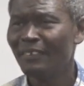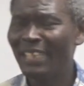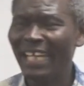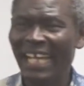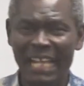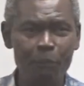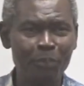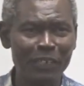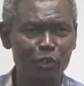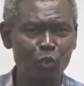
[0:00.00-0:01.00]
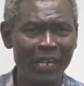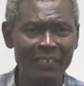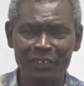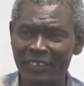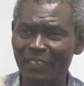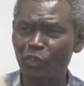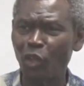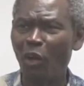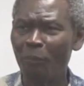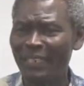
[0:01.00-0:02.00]
The helpless ones. The
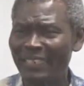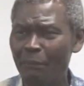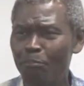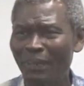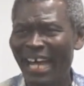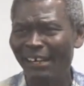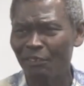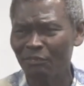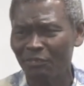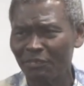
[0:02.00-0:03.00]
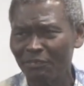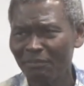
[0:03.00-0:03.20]
tormented, the bound.